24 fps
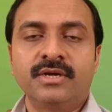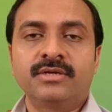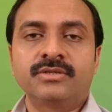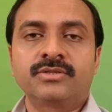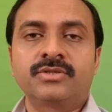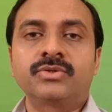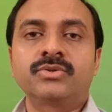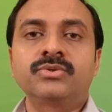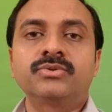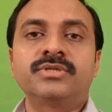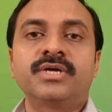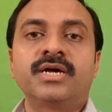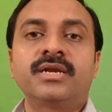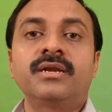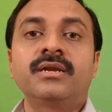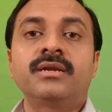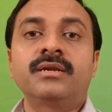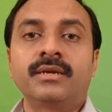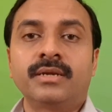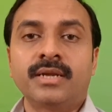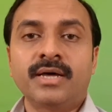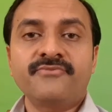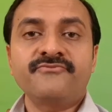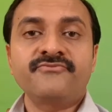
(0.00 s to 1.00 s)
through the
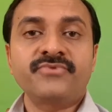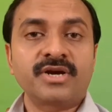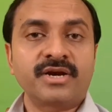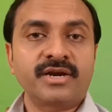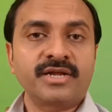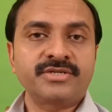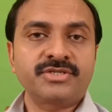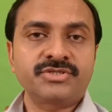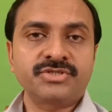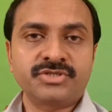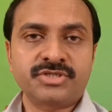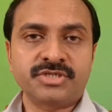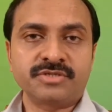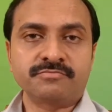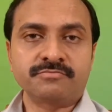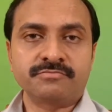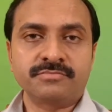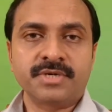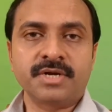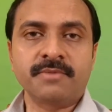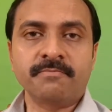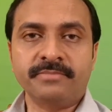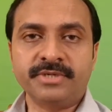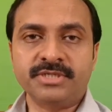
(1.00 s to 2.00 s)
love relationship
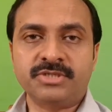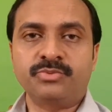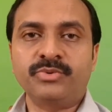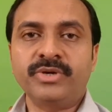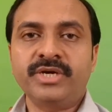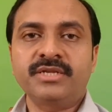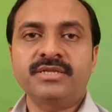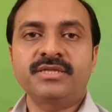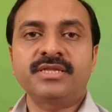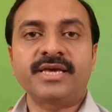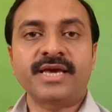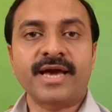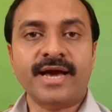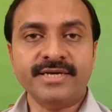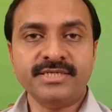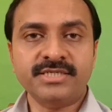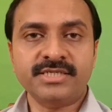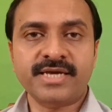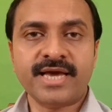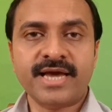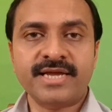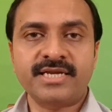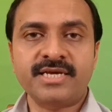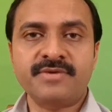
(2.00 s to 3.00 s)
between the
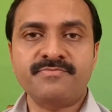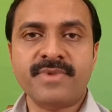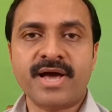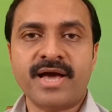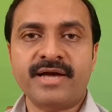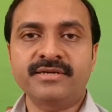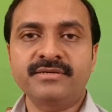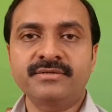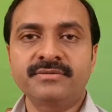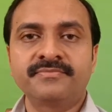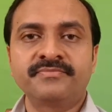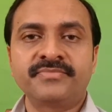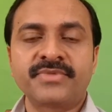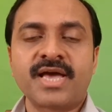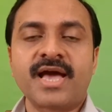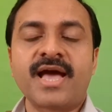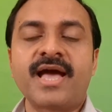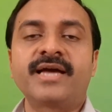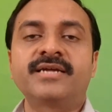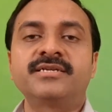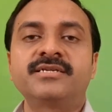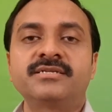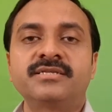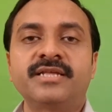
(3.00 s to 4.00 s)
ice candy man
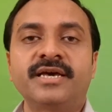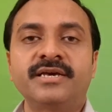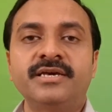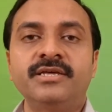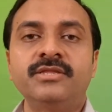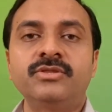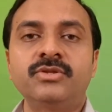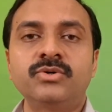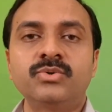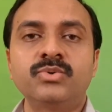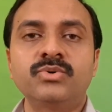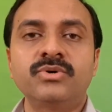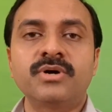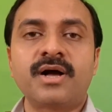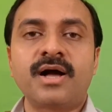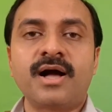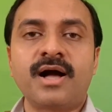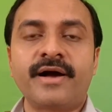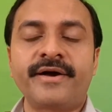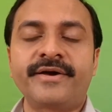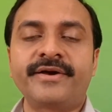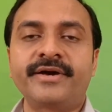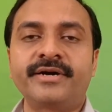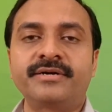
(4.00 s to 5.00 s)
and the Hindu
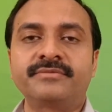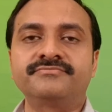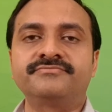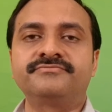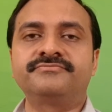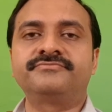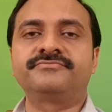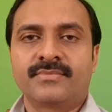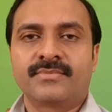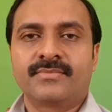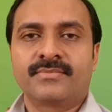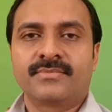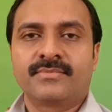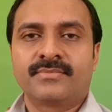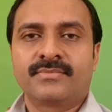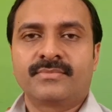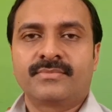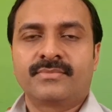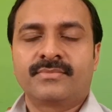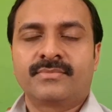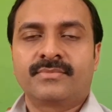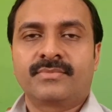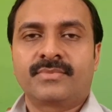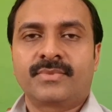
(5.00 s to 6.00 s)
ayah.
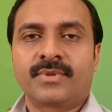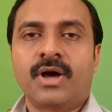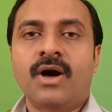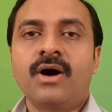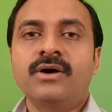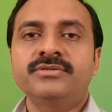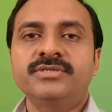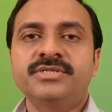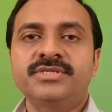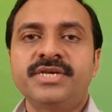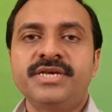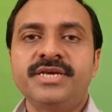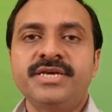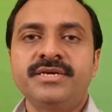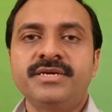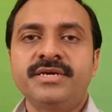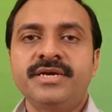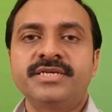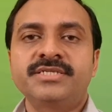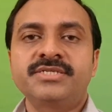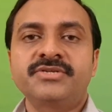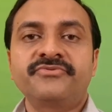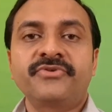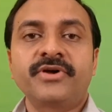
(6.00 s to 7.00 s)
On seeing
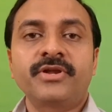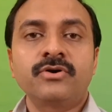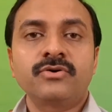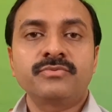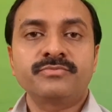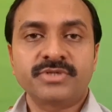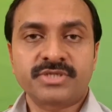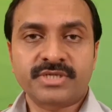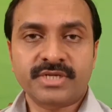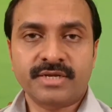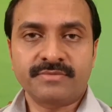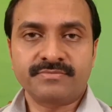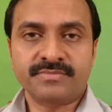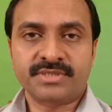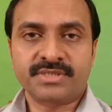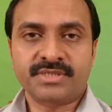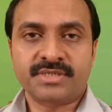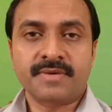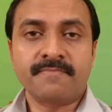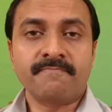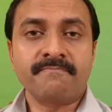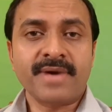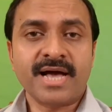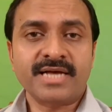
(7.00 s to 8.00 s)
his fellow
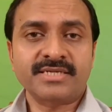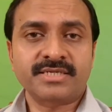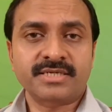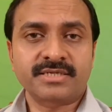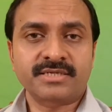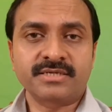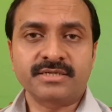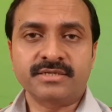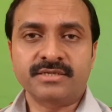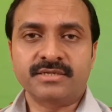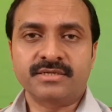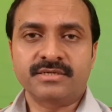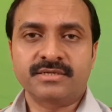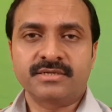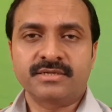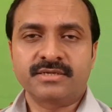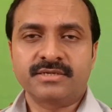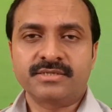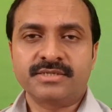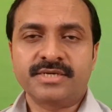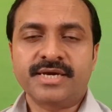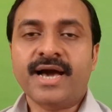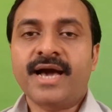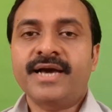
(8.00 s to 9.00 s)
Muslims massacred,
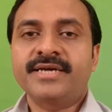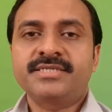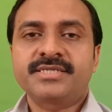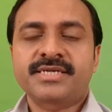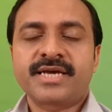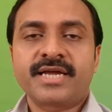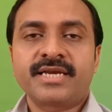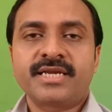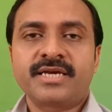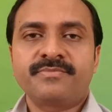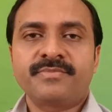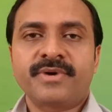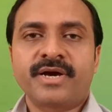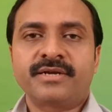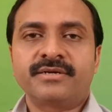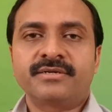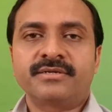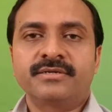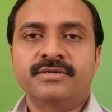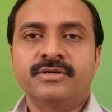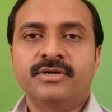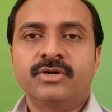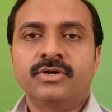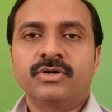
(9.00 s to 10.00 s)
the ice candy
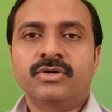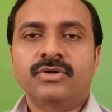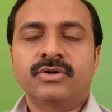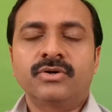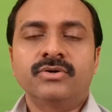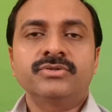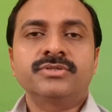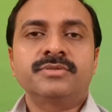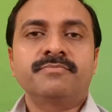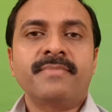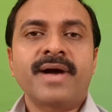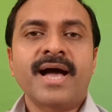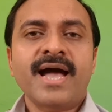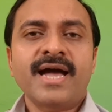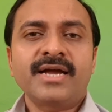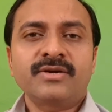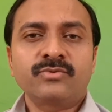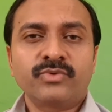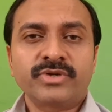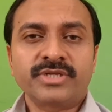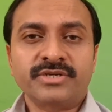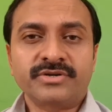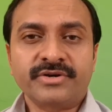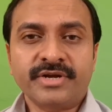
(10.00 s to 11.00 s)
man goes
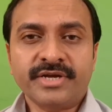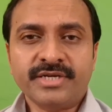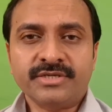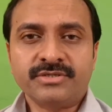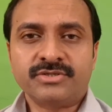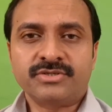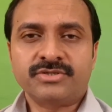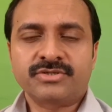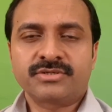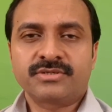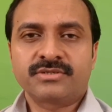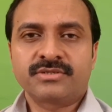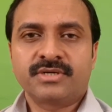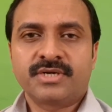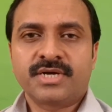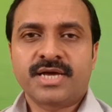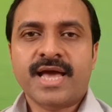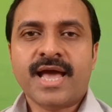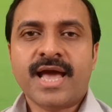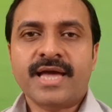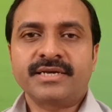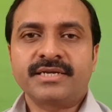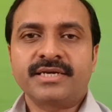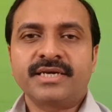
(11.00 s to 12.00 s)
mad with rage
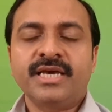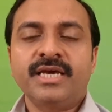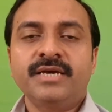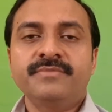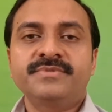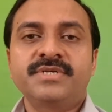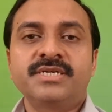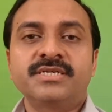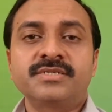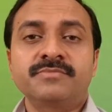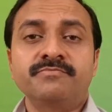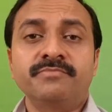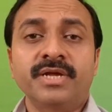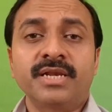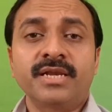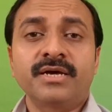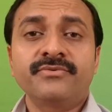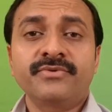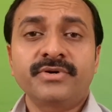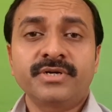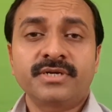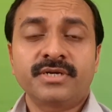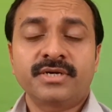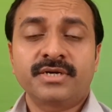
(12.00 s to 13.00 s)
and keeps his
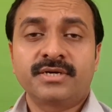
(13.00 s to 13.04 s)
beloved